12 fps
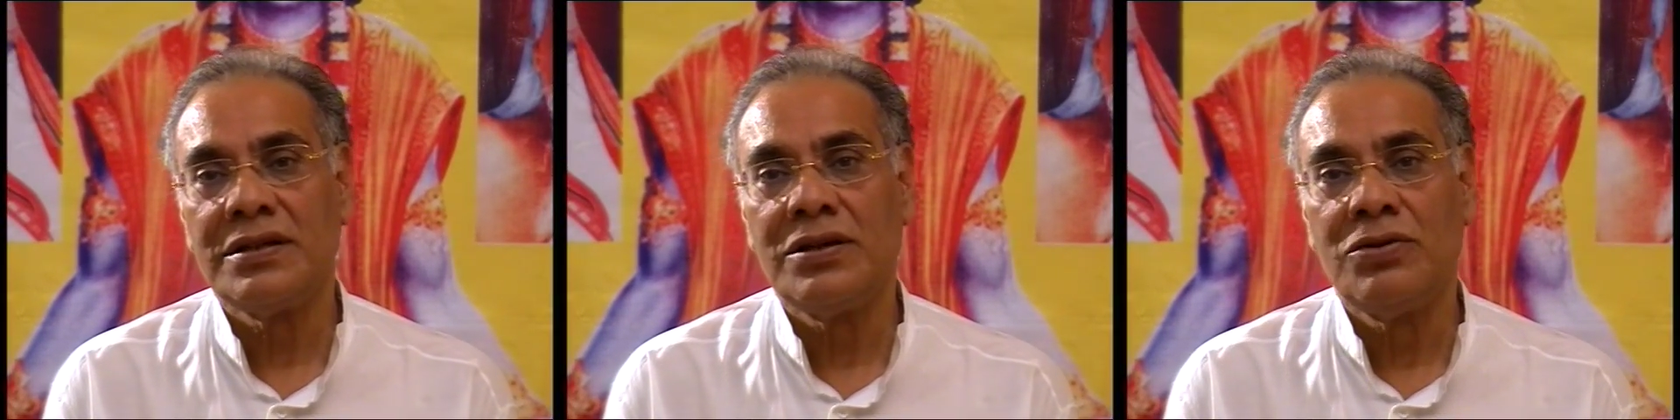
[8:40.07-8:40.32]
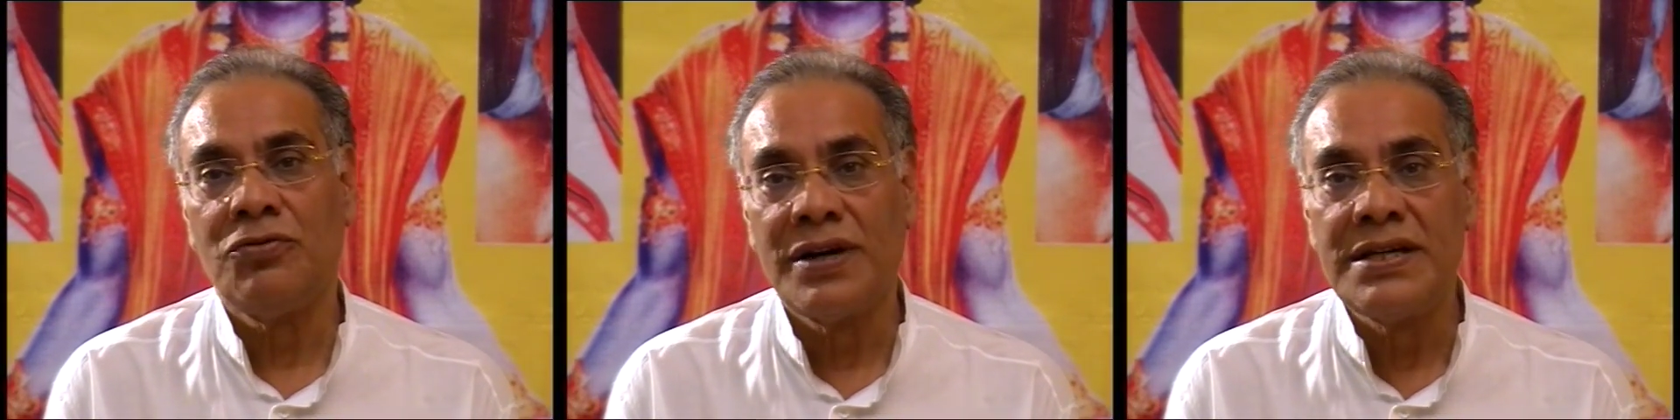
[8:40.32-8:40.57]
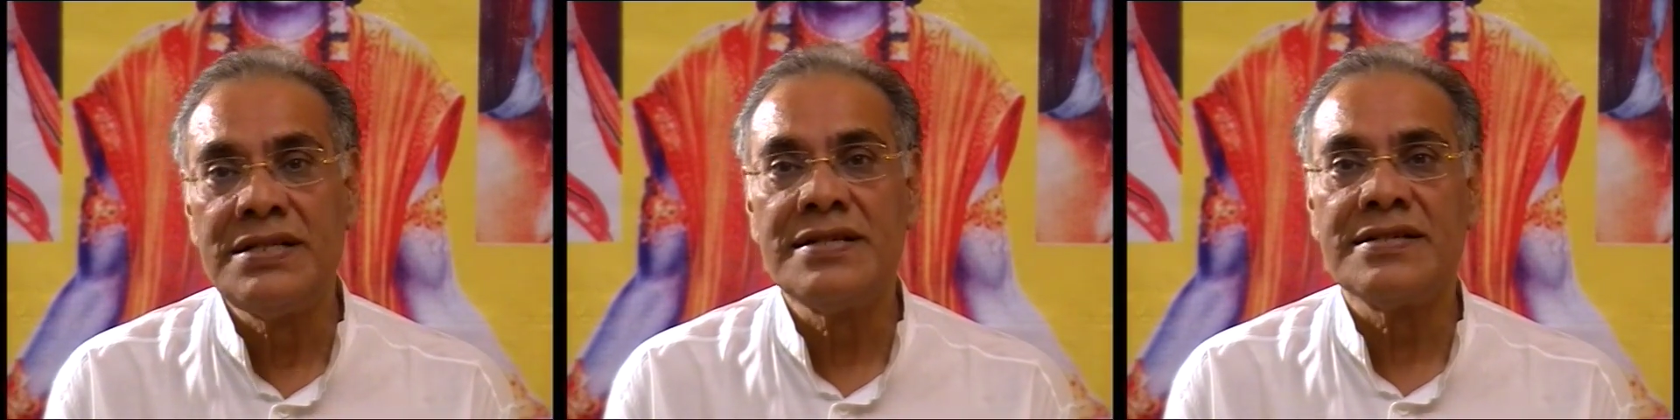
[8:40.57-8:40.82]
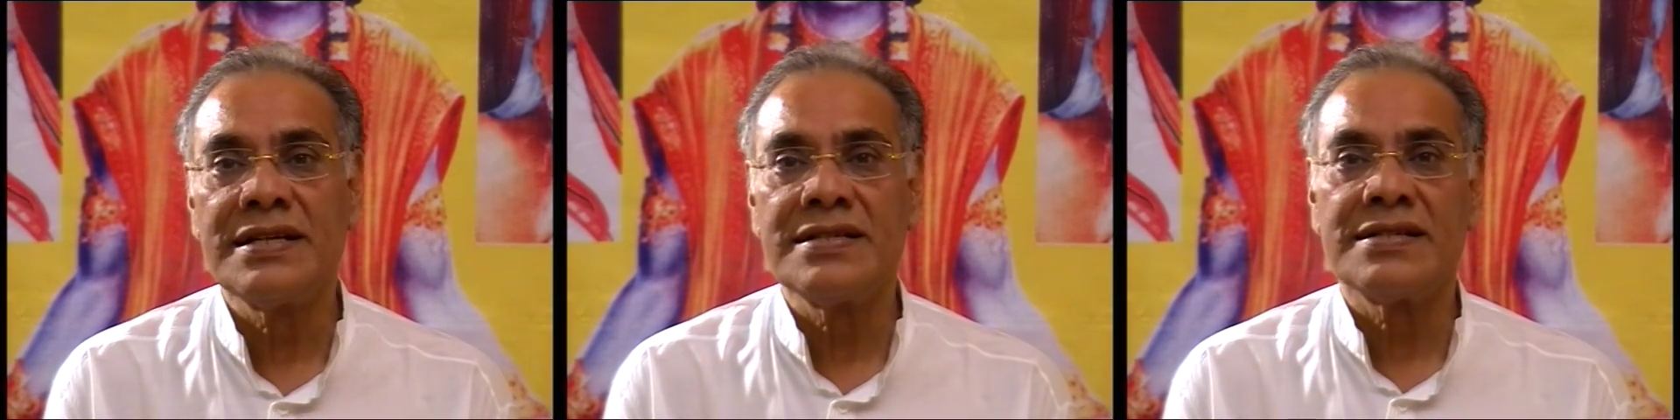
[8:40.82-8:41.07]

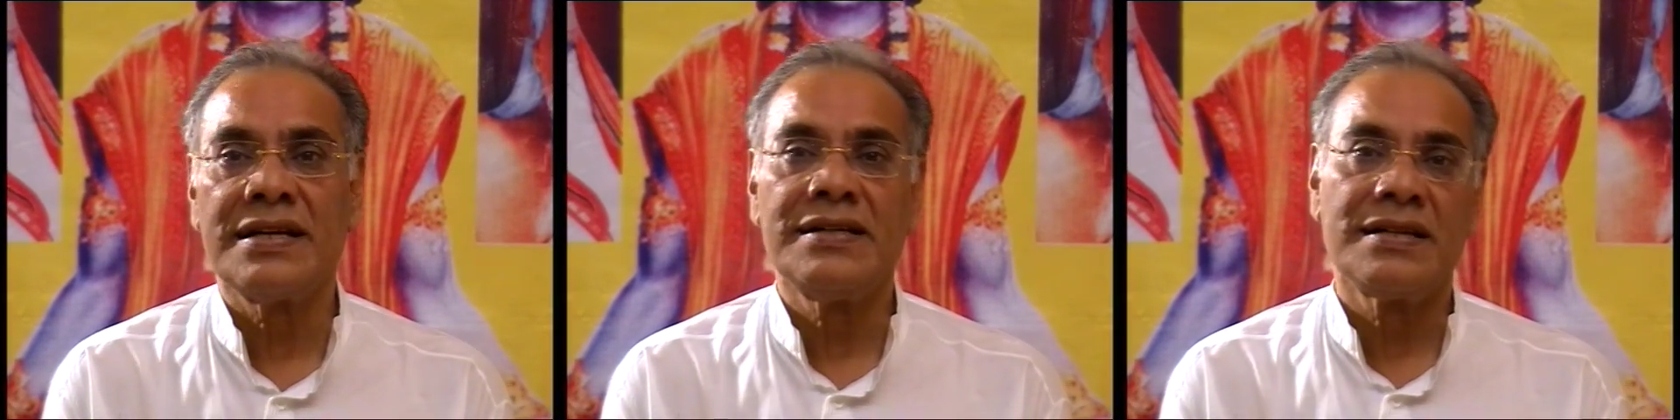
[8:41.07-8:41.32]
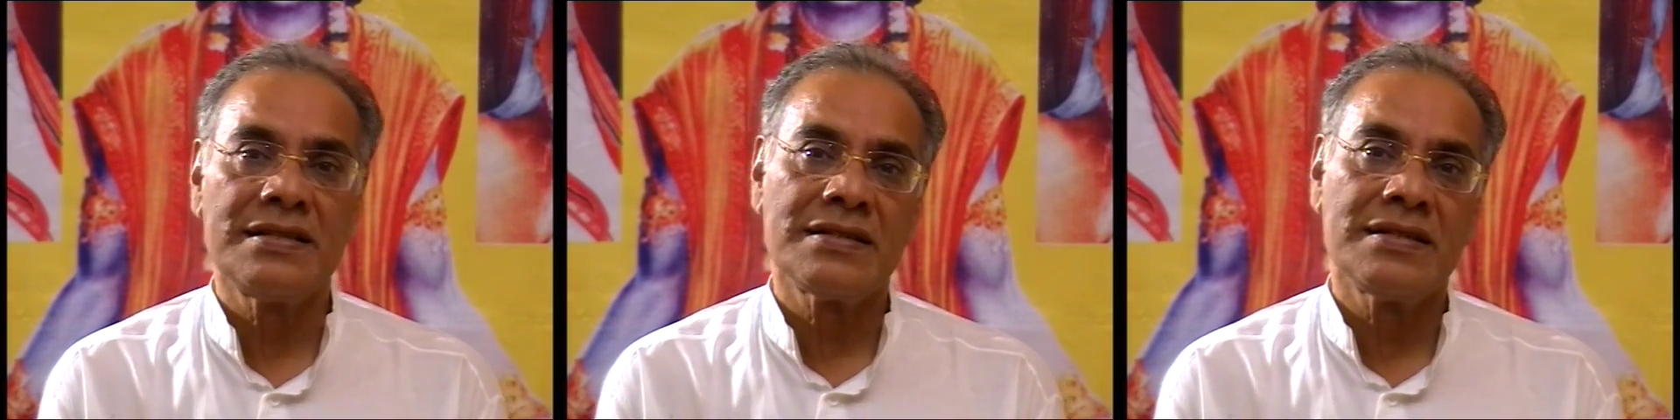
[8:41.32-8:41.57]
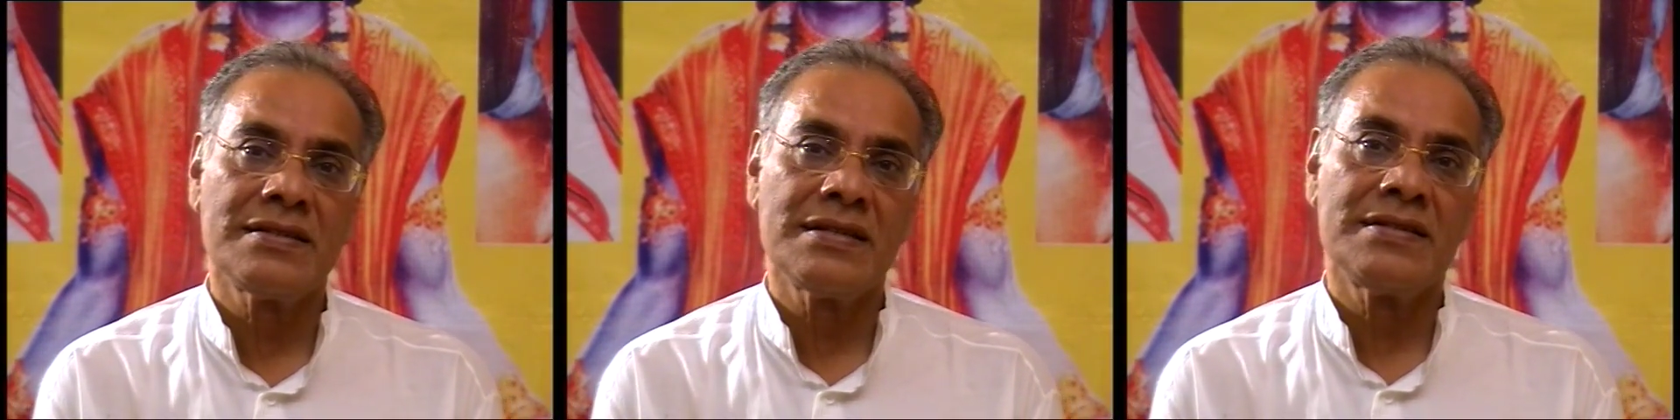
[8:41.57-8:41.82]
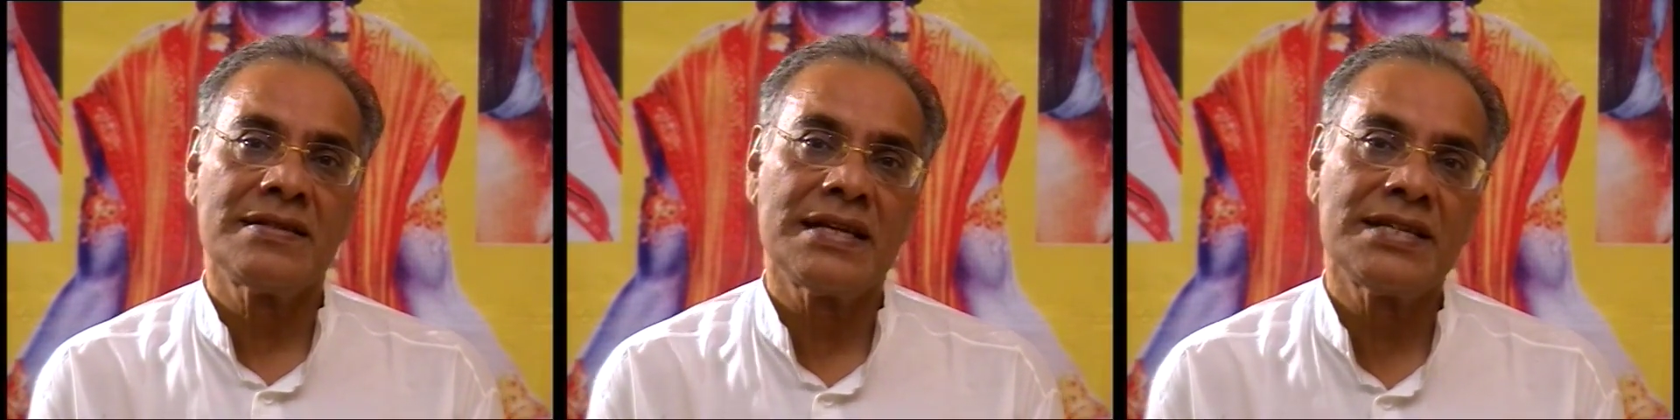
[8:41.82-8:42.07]
words and sentences in
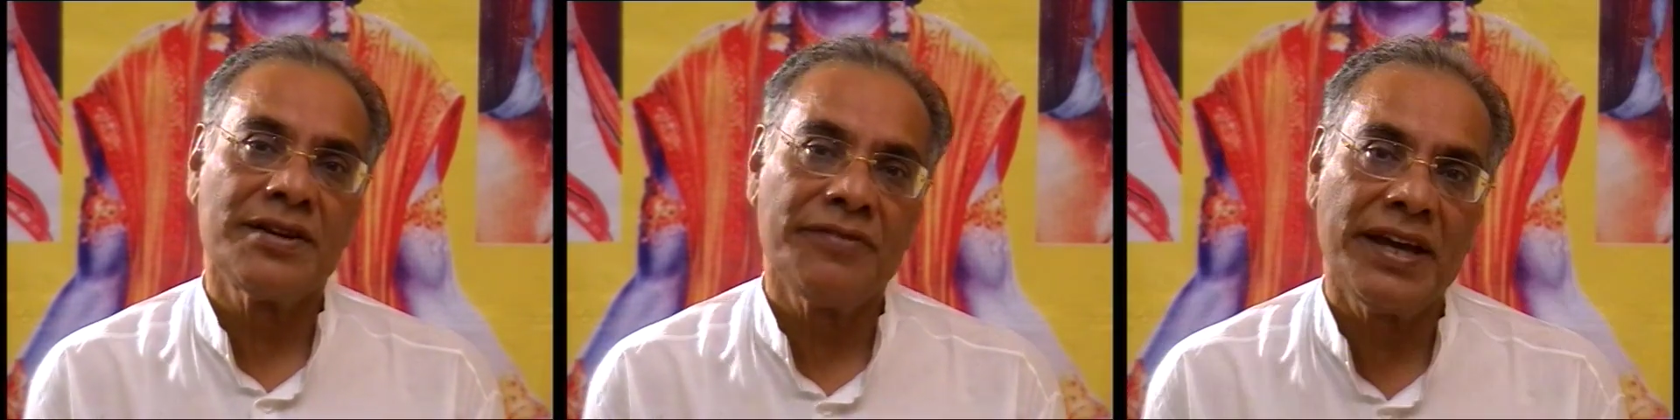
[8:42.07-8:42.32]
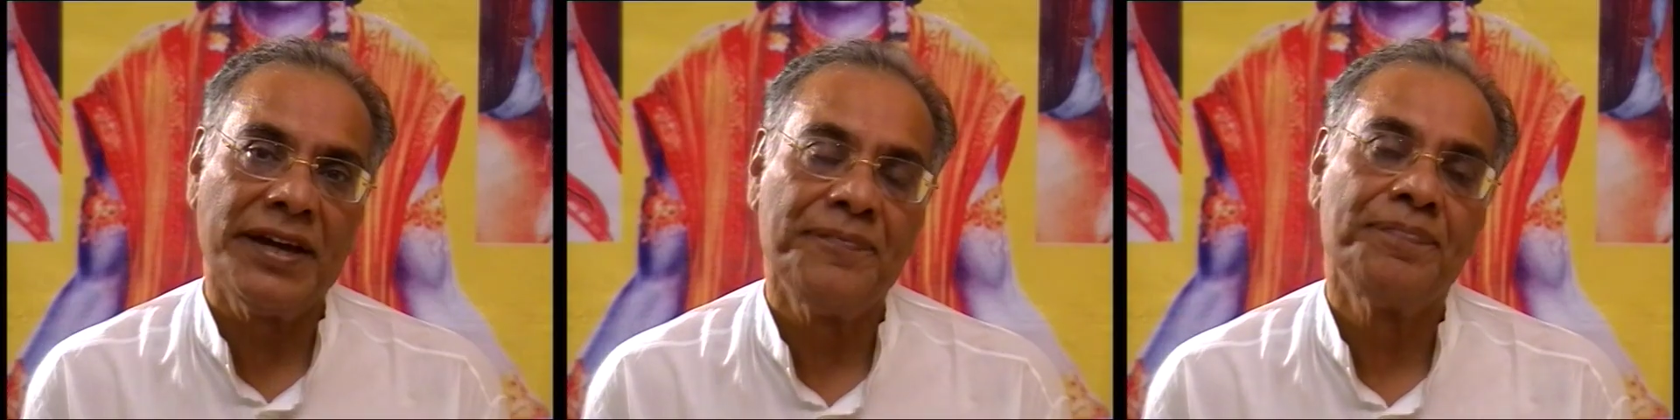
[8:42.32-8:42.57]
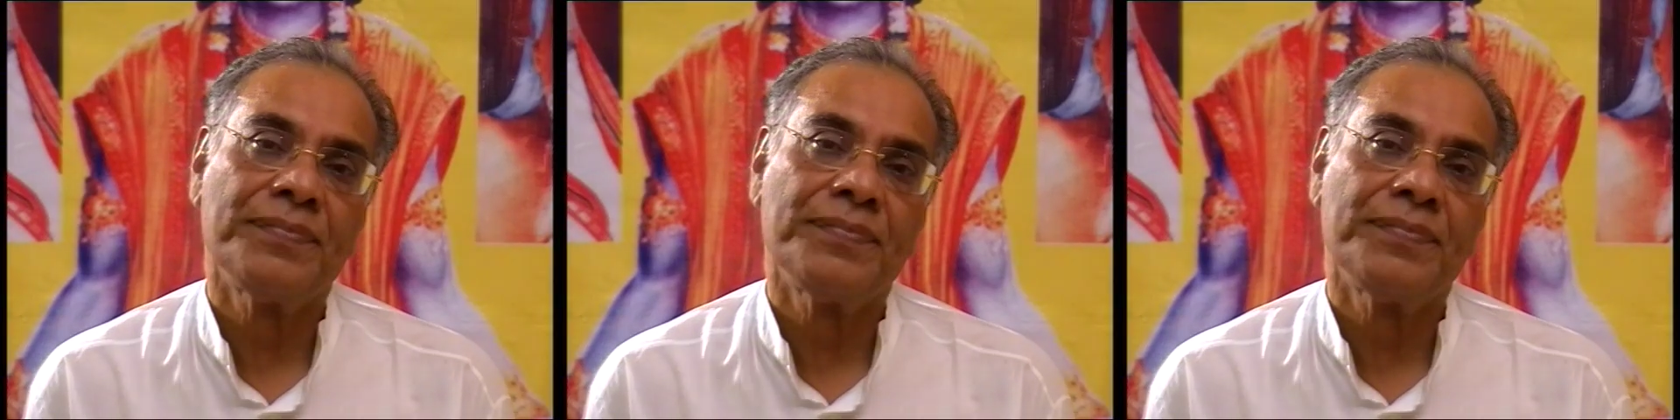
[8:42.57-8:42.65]
such a way